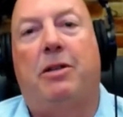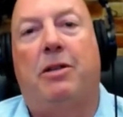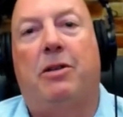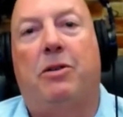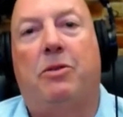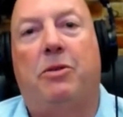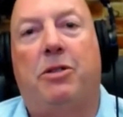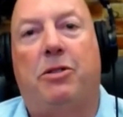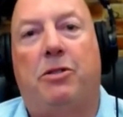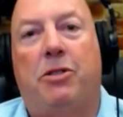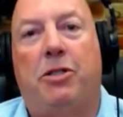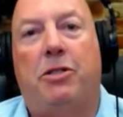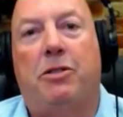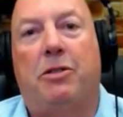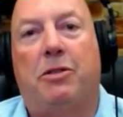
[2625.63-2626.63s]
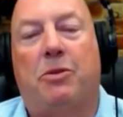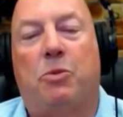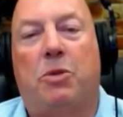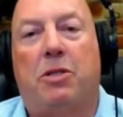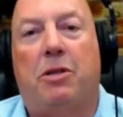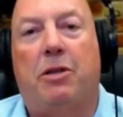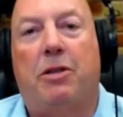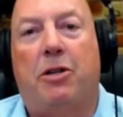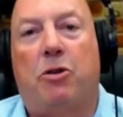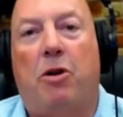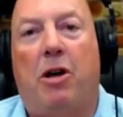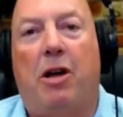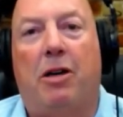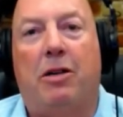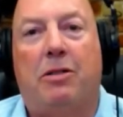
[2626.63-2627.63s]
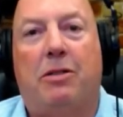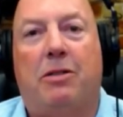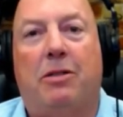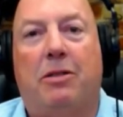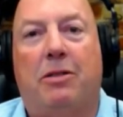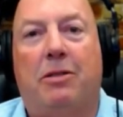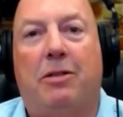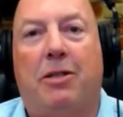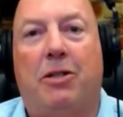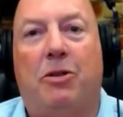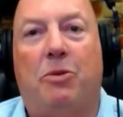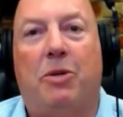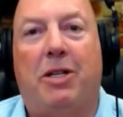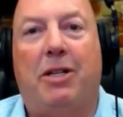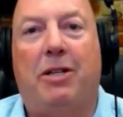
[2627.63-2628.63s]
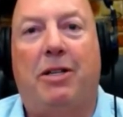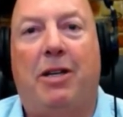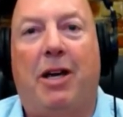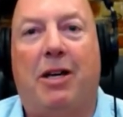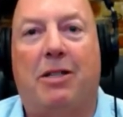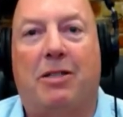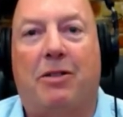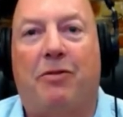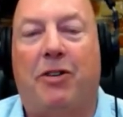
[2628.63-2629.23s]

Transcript: when Jesus was on the cross and, what did he ask?